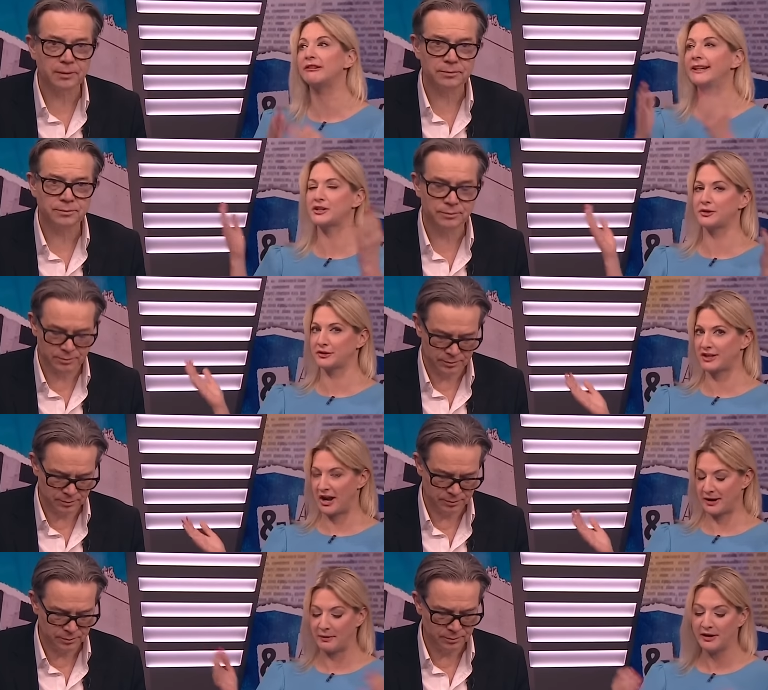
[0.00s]
Speaker 1: traditional
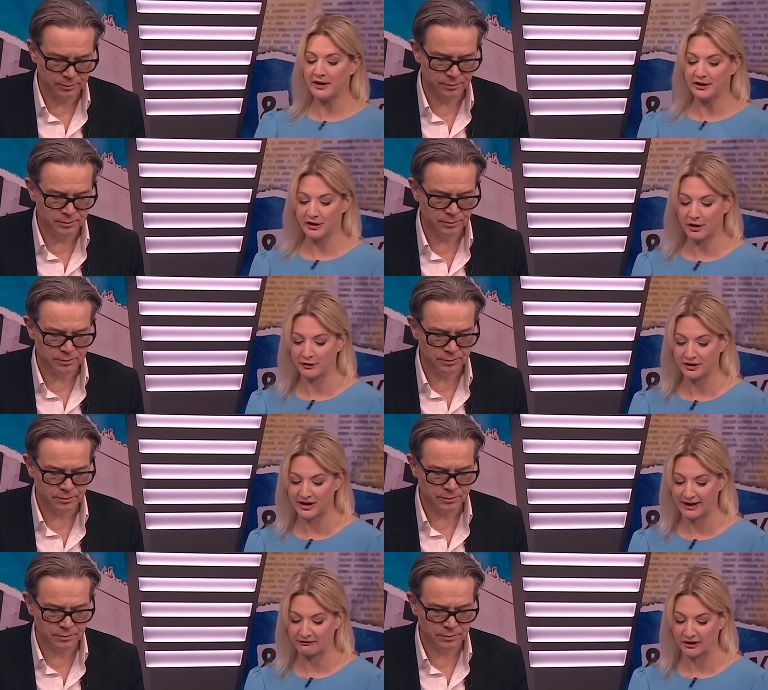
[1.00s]
time to hold a
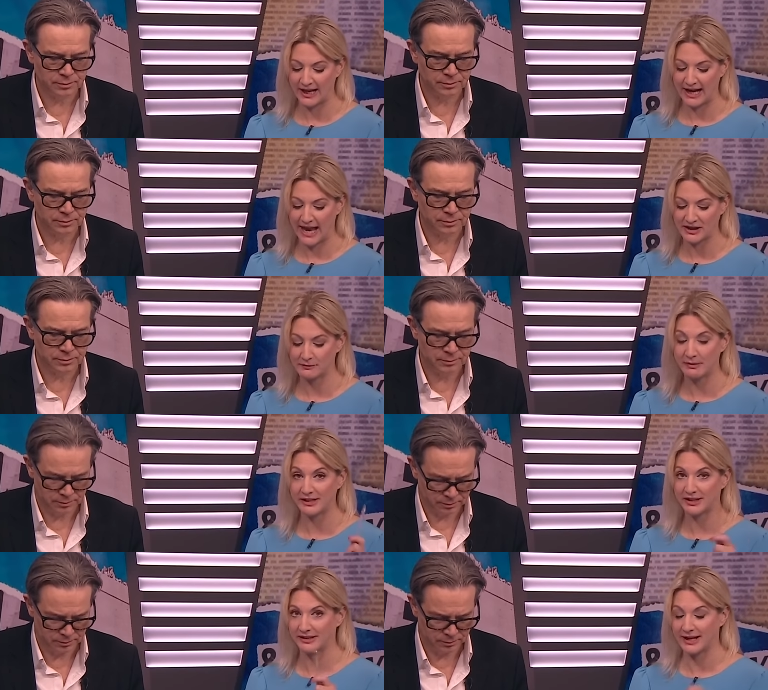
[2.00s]
general election, but
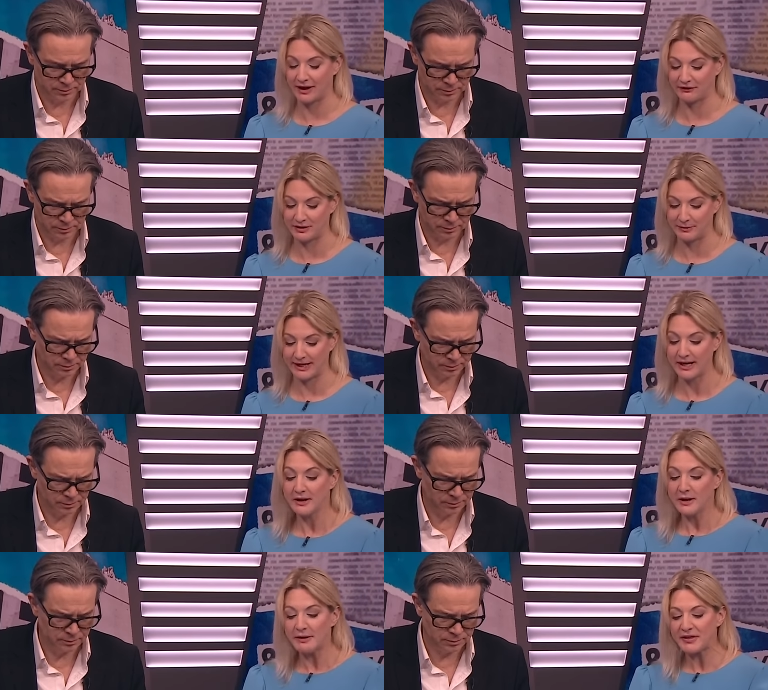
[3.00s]
it doesn't have to be.
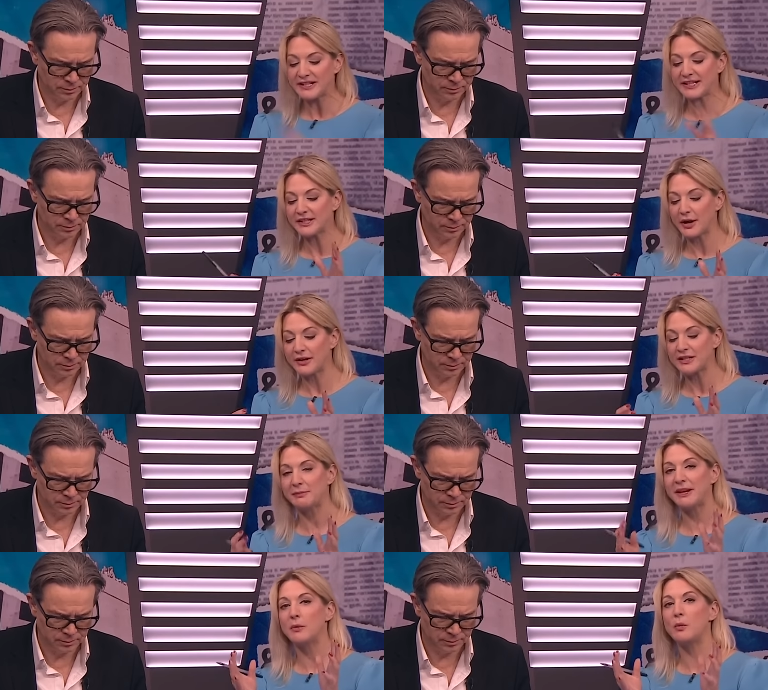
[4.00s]
But this is going to
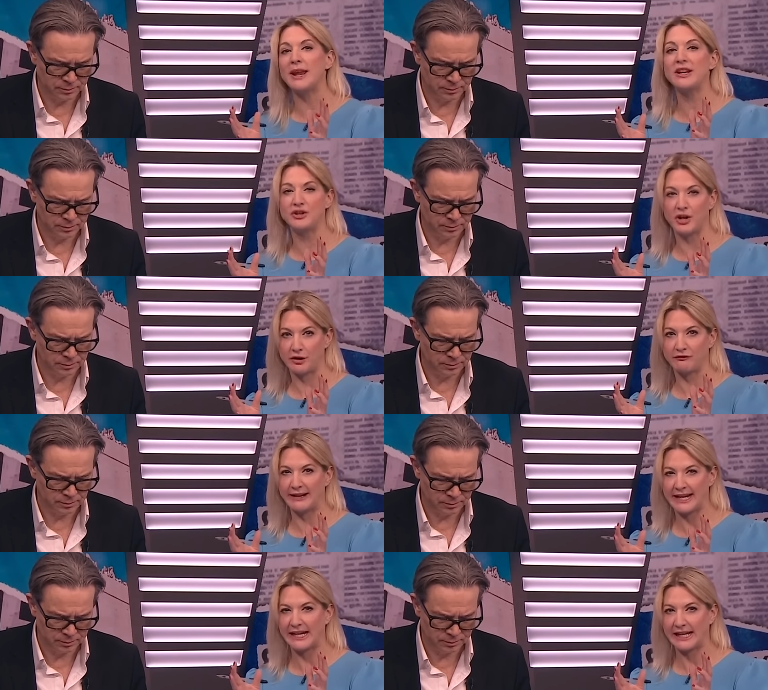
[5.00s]
be a window,
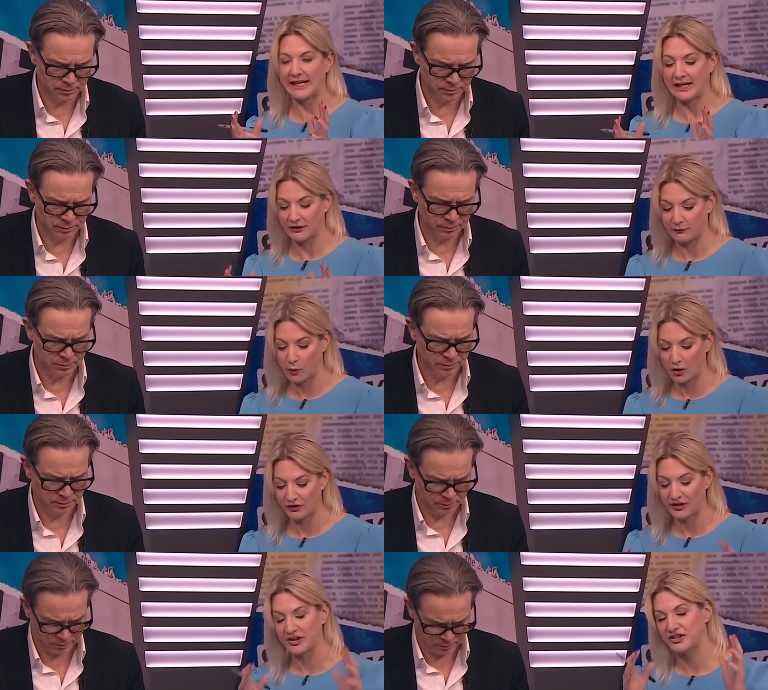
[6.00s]
really, of
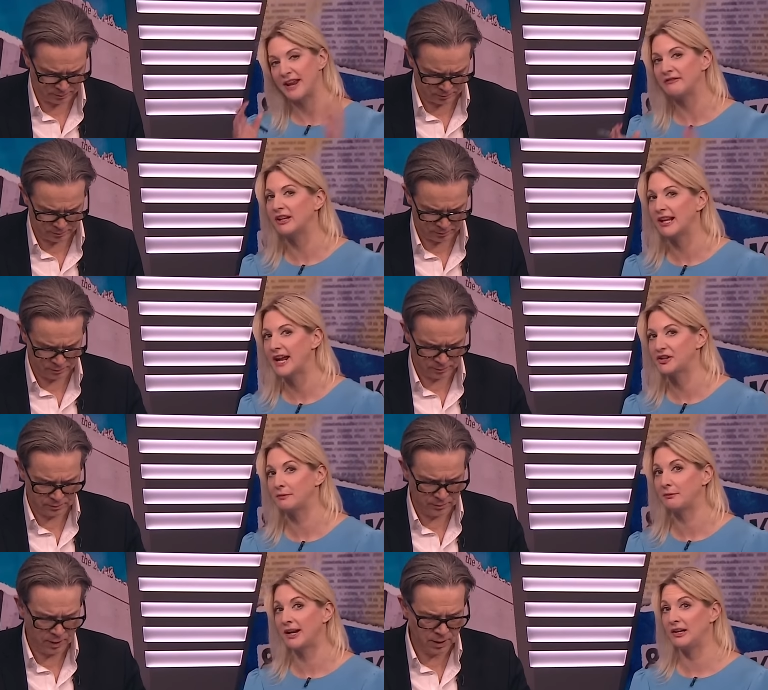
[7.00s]
what the general
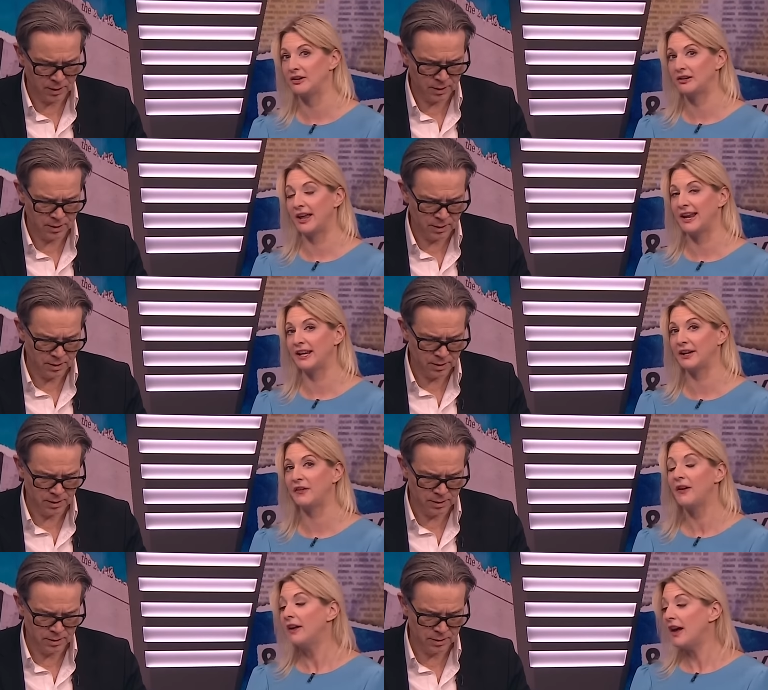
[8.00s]
election might look like. And if
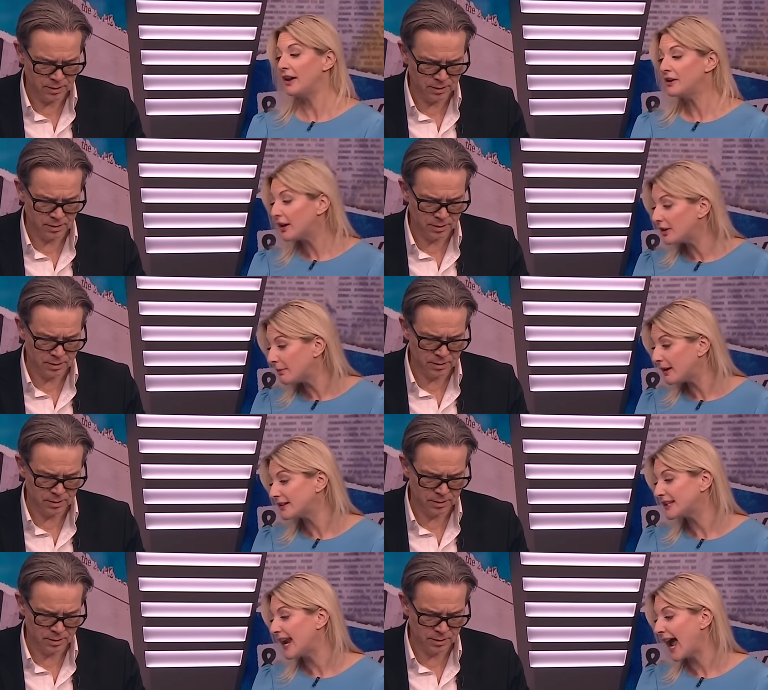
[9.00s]
another
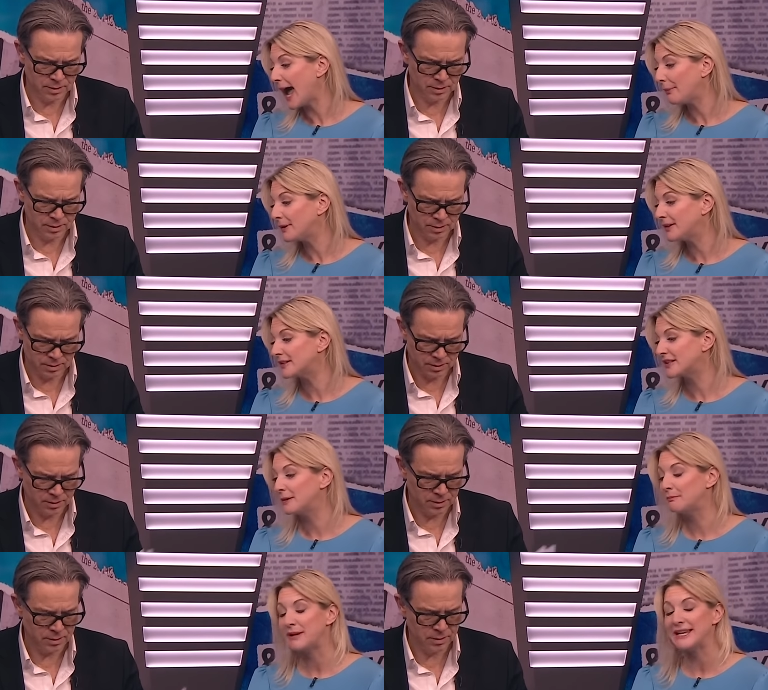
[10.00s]
party happened
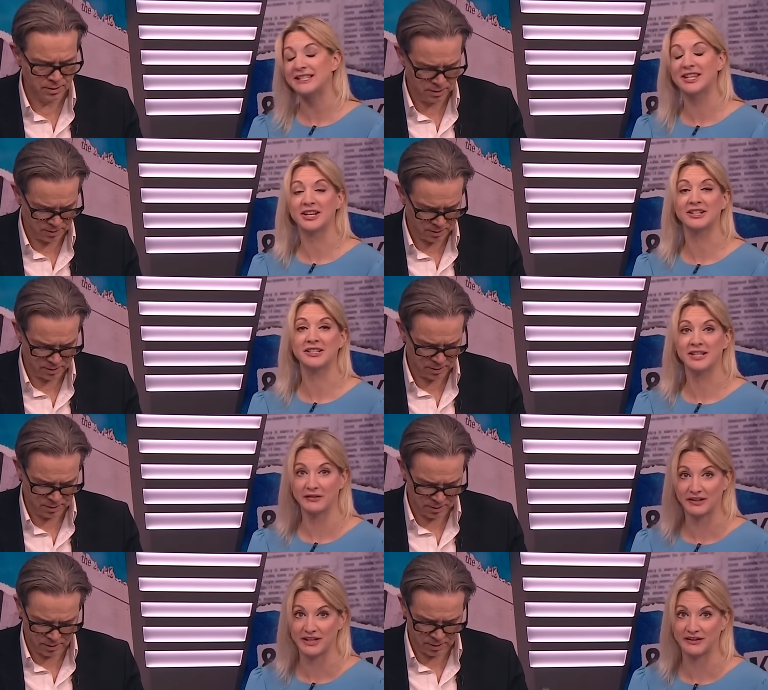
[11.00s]
to beat the
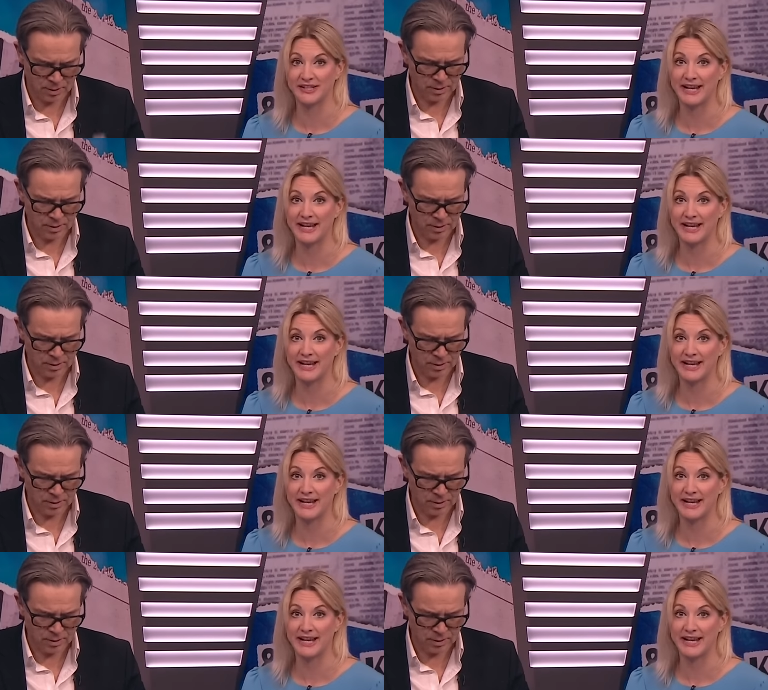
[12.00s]
Conservatives